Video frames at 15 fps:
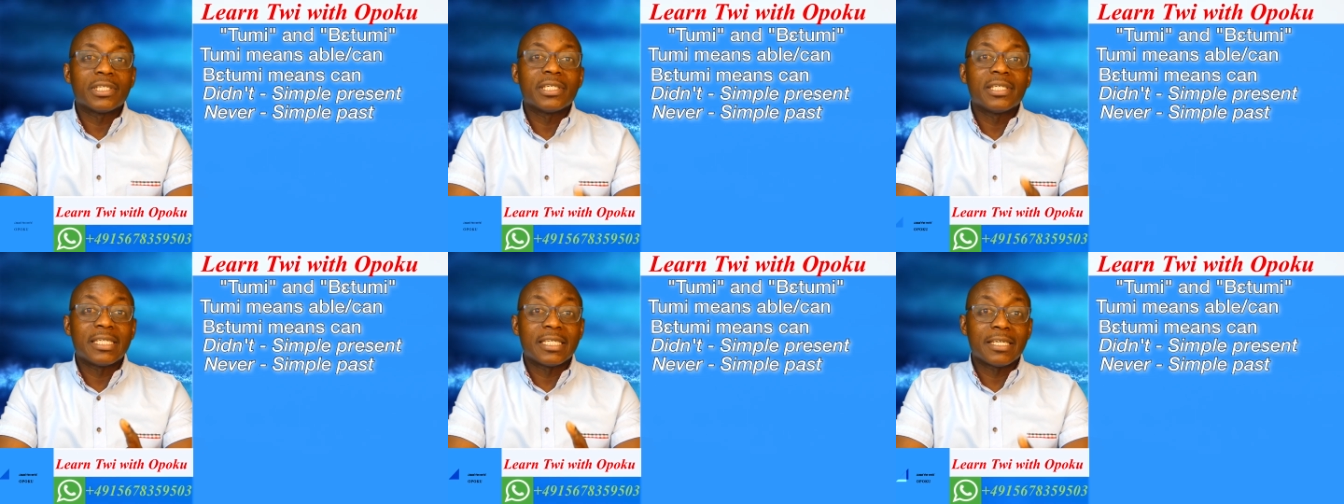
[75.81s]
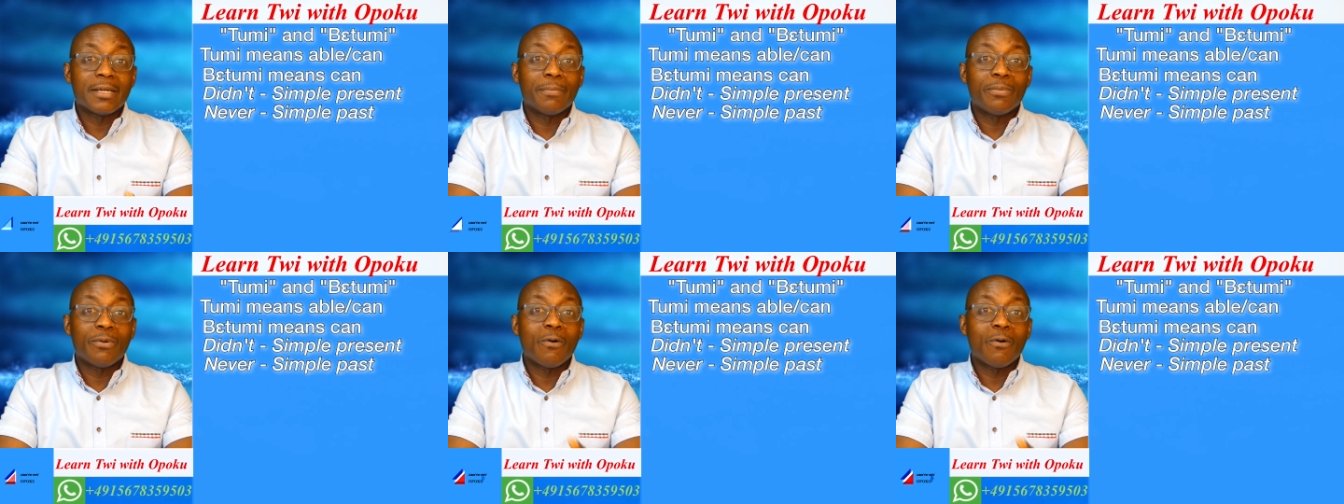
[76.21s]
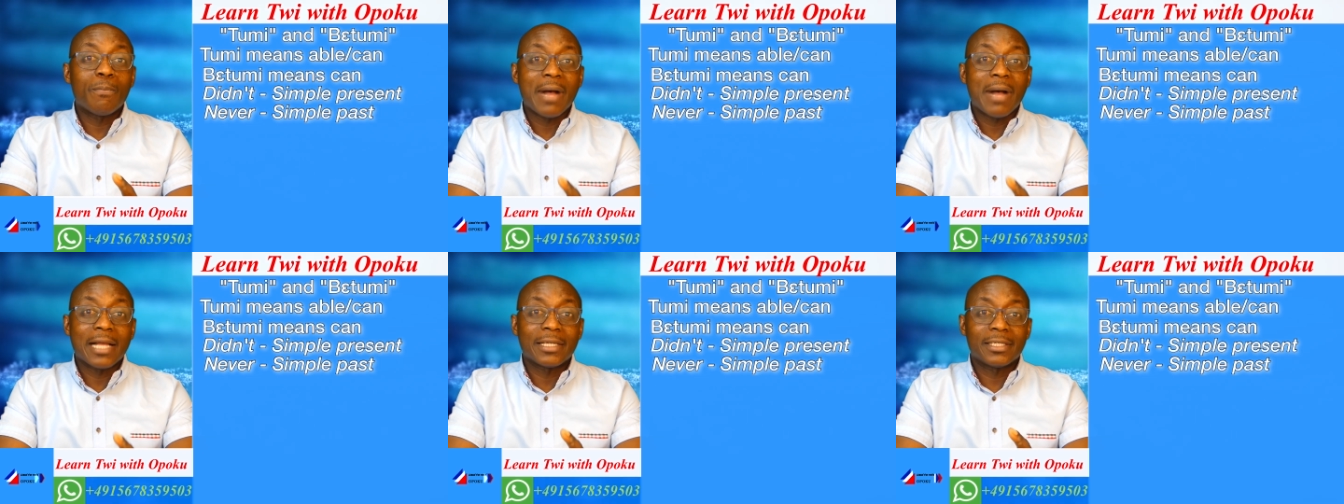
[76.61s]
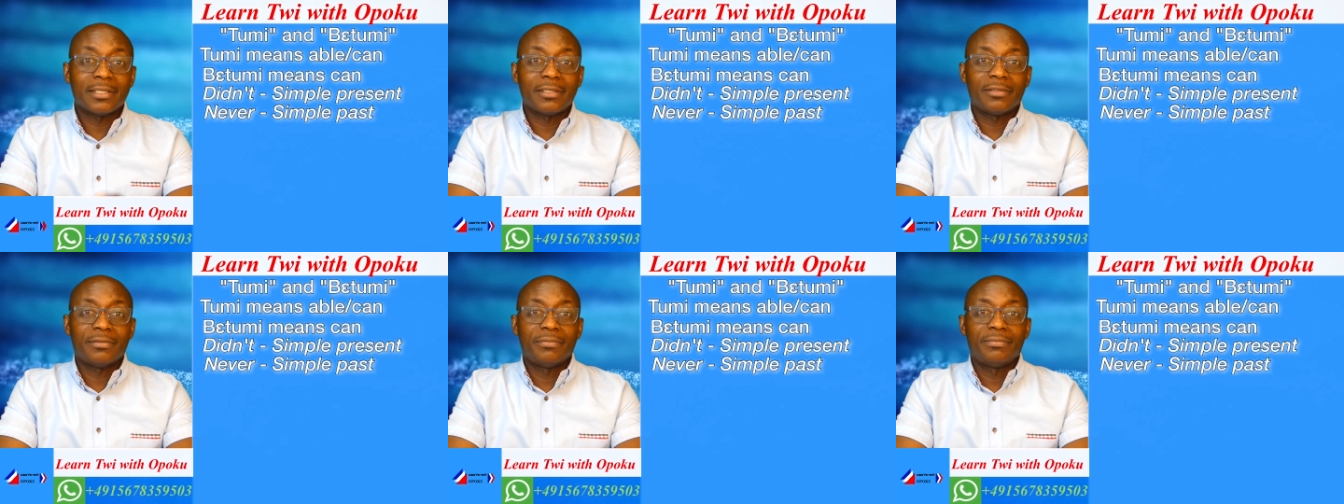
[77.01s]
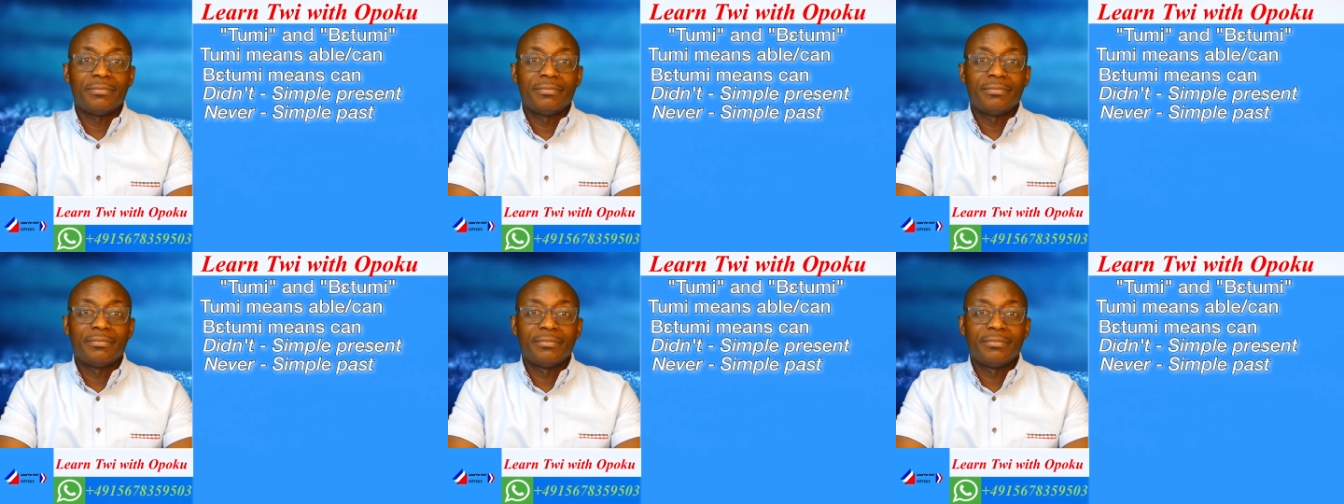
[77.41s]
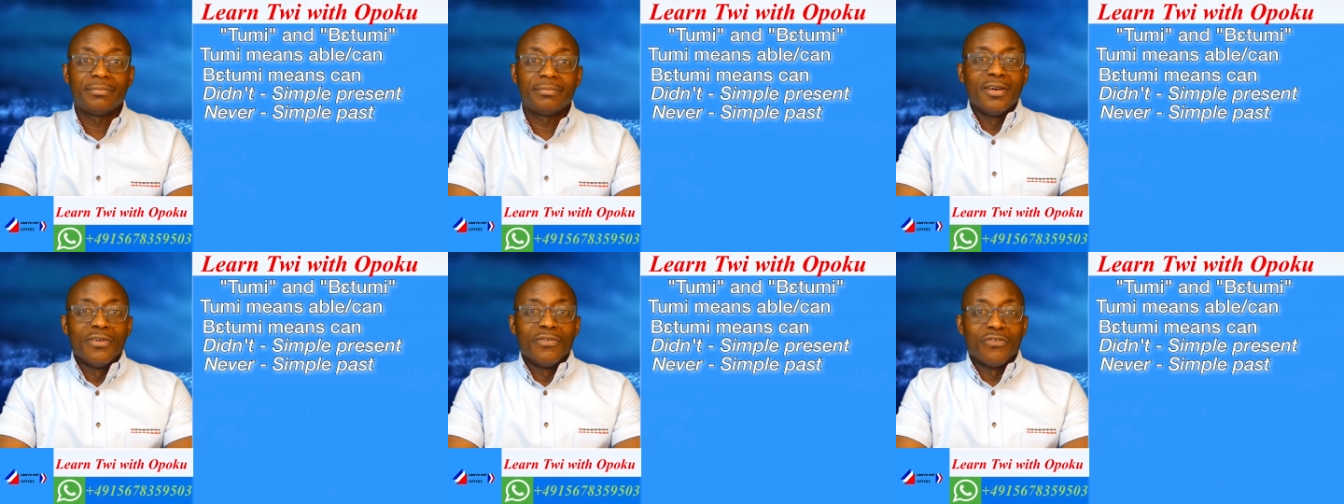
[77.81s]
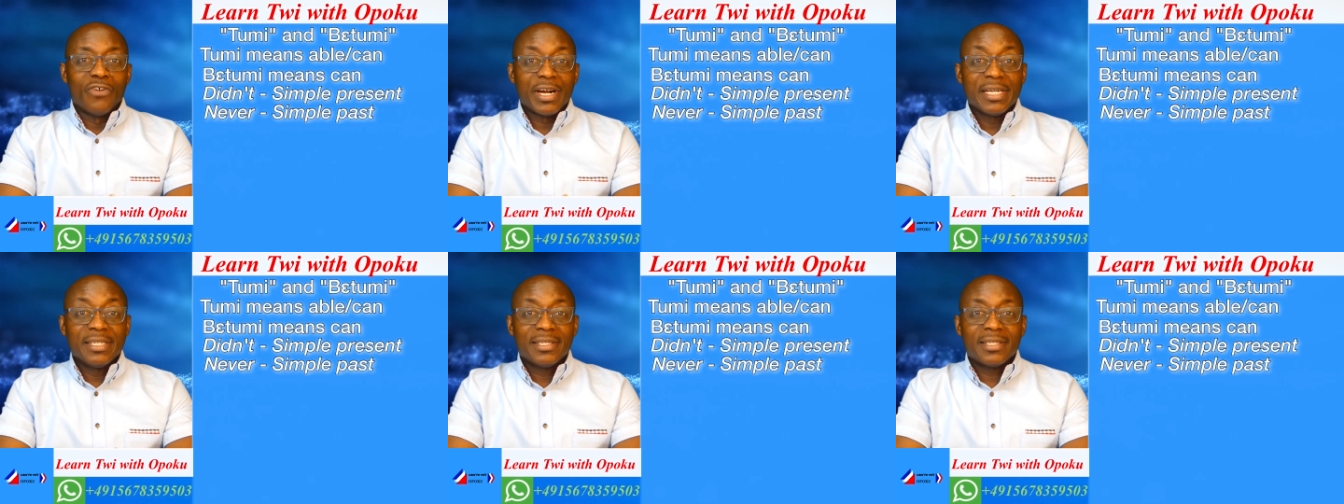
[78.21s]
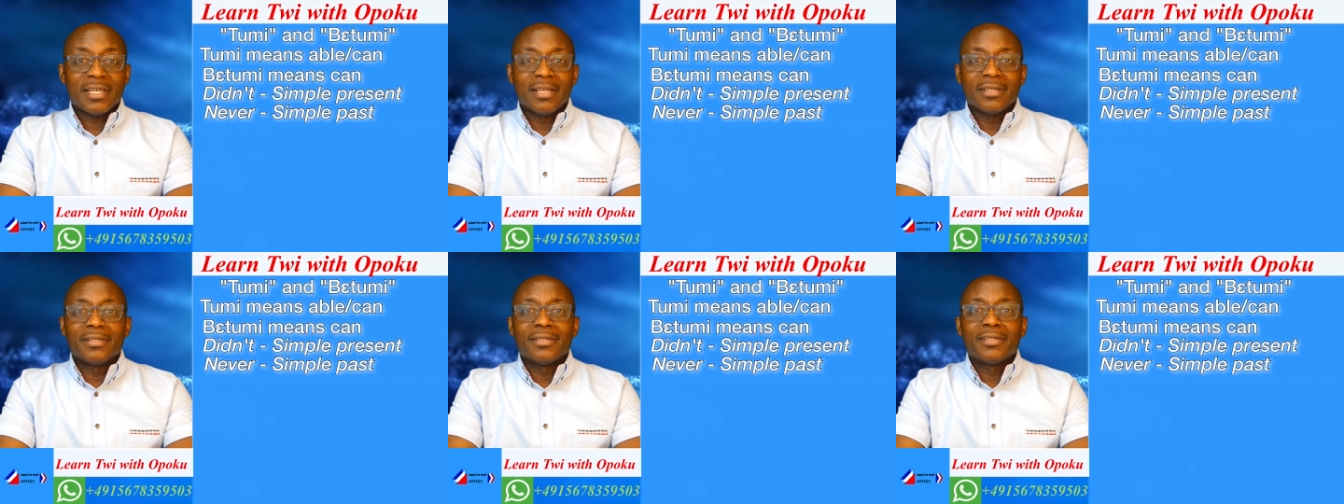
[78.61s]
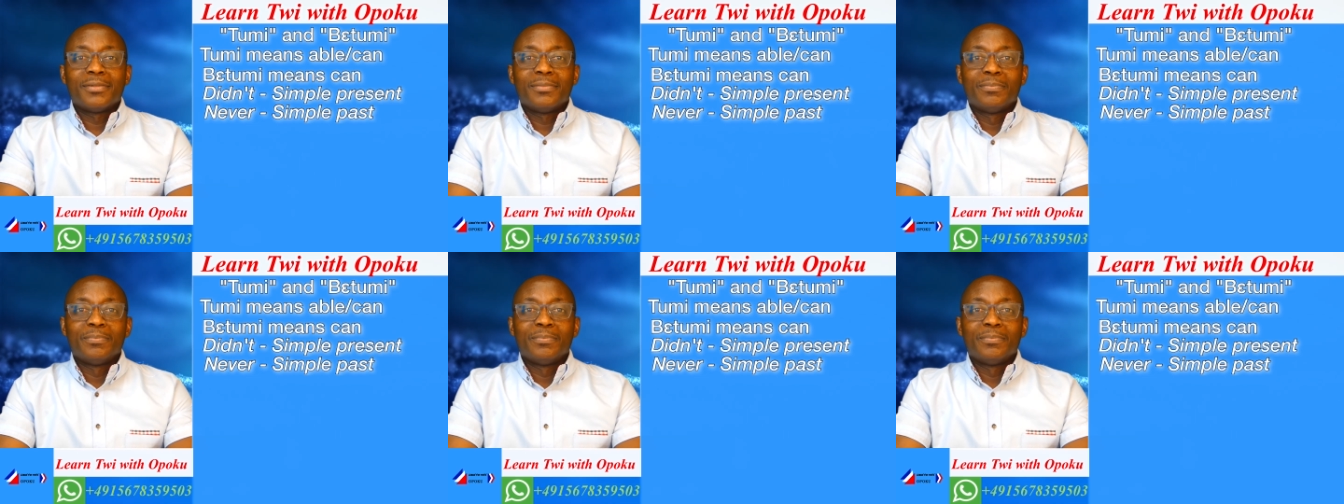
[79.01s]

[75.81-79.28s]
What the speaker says: Simple past. For instance,